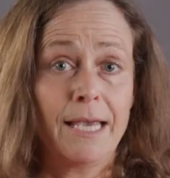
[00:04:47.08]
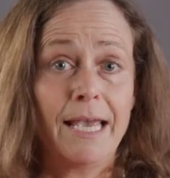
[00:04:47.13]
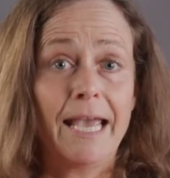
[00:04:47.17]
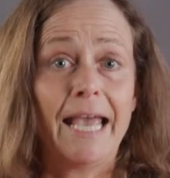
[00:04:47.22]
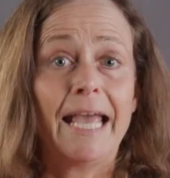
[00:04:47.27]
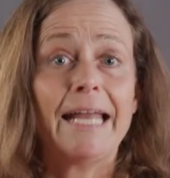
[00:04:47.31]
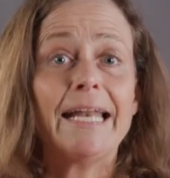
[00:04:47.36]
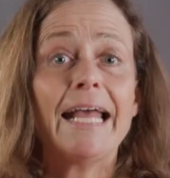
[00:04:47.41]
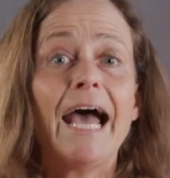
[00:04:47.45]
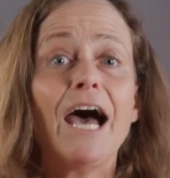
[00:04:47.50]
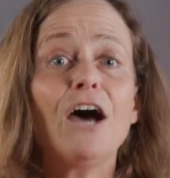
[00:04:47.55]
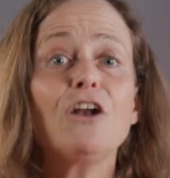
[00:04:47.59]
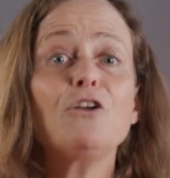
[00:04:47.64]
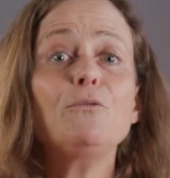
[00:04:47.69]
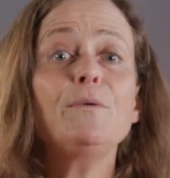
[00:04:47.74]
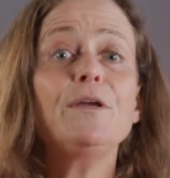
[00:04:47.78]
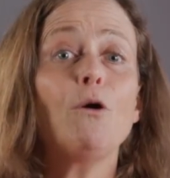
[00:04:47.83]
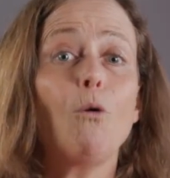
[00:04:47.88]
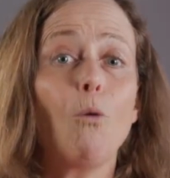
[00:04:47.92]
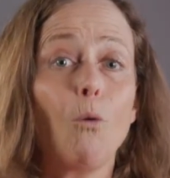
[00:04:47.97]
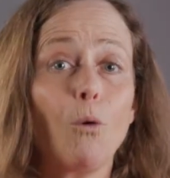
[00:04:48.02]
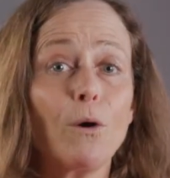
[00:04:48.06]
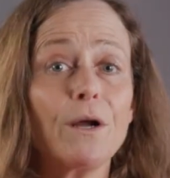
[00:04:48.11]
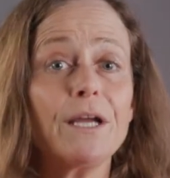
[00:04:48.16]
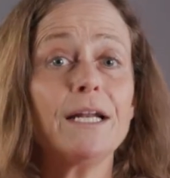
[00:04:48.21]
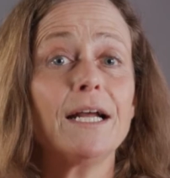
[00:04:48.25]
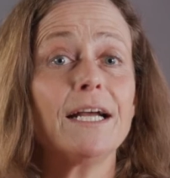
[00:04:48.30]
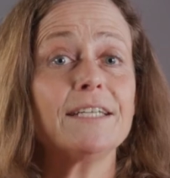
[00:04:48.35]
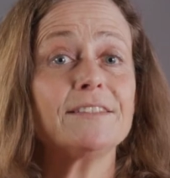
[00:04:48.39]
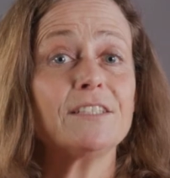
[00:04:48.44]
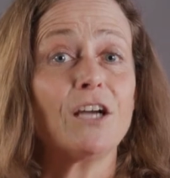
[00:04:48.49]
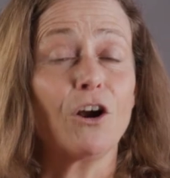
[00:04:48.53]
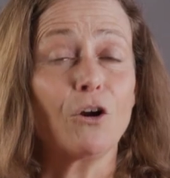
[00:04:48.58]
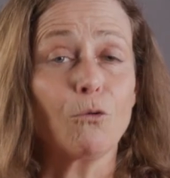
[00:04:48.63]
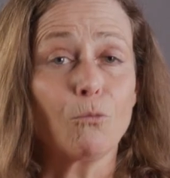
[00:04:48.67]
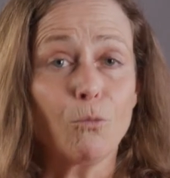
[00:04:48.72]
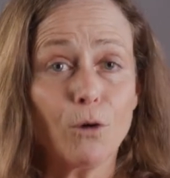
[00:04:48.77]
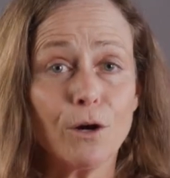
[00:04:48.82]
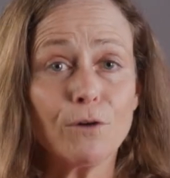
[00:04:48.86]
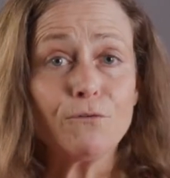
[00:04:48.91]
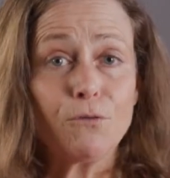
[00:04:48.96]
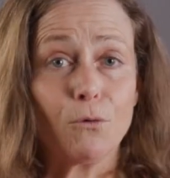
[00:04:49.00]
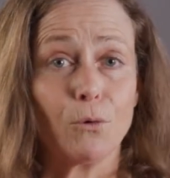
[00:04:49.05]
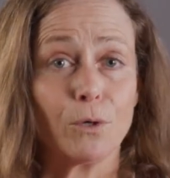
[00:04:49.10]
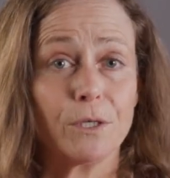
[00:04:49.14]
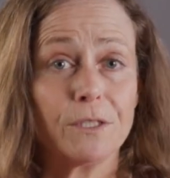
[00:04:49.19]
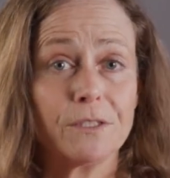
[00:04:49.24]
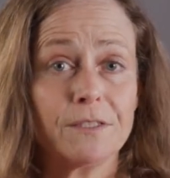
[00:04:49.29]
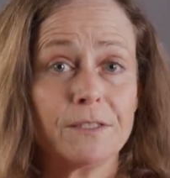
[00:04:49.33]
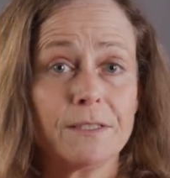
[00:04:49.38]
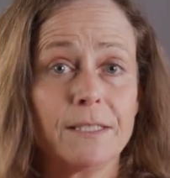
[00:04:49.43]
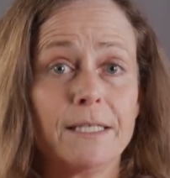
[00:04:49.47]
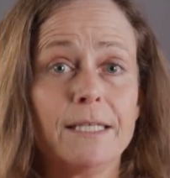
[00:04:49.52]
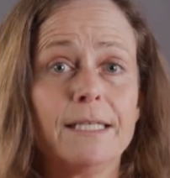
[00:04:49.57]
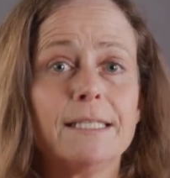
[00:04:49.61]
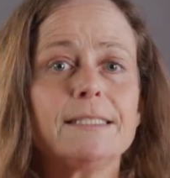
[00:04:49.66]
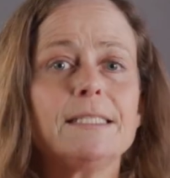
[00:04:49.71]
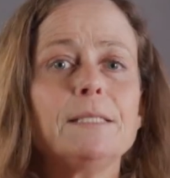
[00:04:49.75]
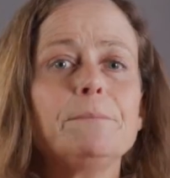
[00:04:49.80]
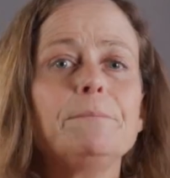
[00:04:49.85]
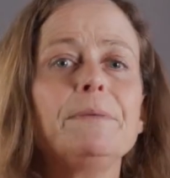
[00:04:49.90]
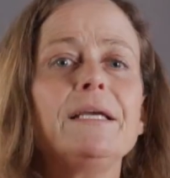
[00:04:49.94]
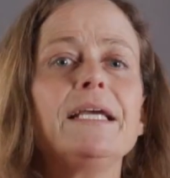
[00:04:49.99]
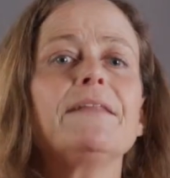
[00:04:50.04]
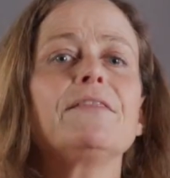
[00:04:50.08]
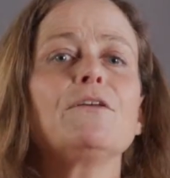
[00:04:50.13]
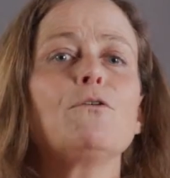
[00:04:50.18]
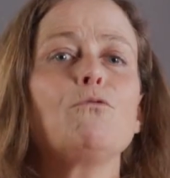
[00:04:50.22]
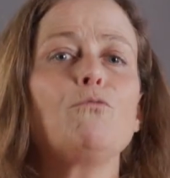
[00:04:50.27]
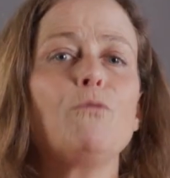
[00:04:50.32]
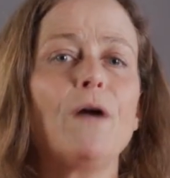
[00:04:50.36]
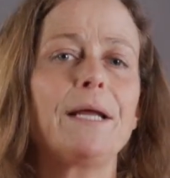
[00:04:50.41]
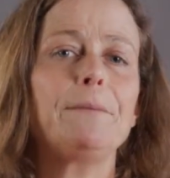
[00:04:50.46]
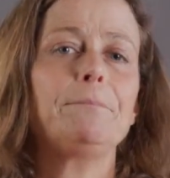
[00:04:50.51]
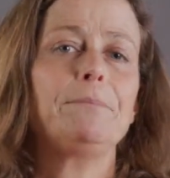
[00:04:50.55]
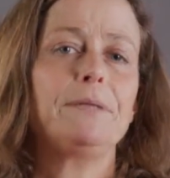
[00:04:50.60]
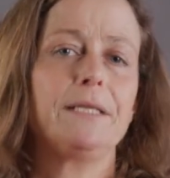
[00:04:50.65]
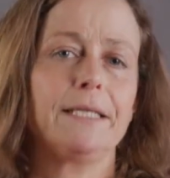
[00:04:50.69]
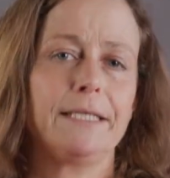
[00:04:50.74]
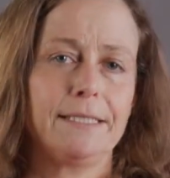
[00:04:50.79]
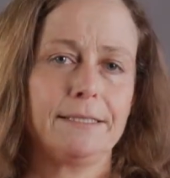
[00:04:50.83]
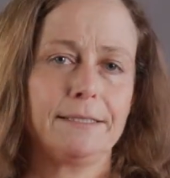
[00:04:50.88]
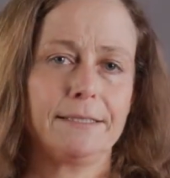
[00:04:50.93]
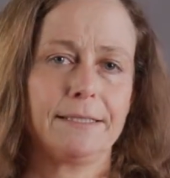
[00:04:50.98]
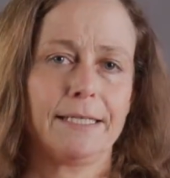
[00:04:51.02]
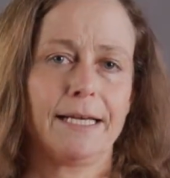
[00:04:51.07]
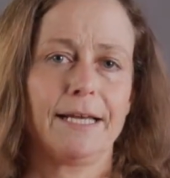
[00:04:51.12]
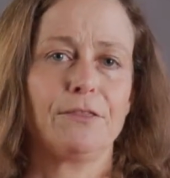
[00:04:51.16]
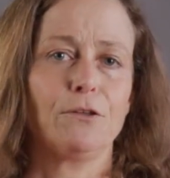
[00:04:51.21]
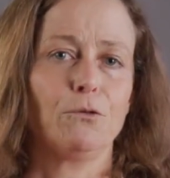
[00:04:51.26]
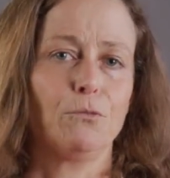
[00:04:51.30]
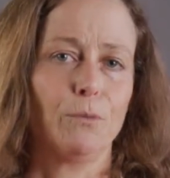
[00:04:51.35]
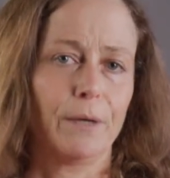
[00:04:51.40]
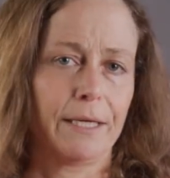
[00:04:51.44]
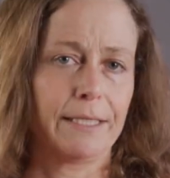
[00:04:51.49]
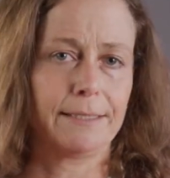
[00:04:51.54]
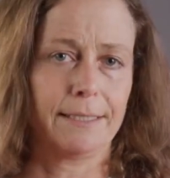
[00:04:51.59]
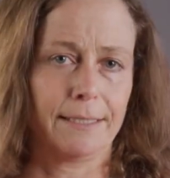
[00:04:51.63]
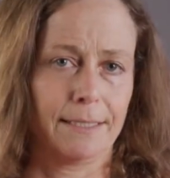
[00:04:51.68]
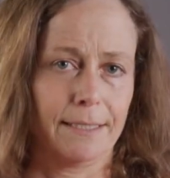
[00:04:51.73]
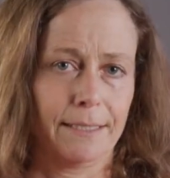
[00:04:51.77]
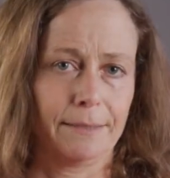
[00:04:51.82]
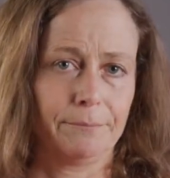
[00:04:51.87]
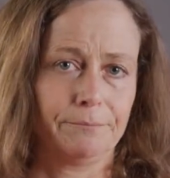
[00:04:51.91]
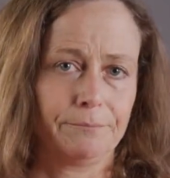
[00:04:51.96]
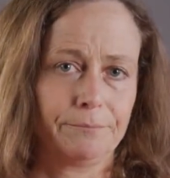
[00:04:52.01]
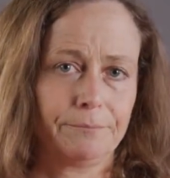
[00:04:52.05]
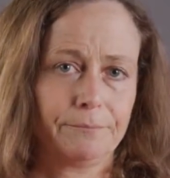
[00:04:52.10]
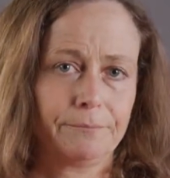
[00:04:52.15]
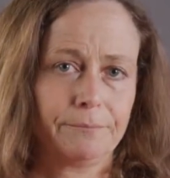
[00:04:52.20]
and how do we organize our workforce to be in the right place at the right time.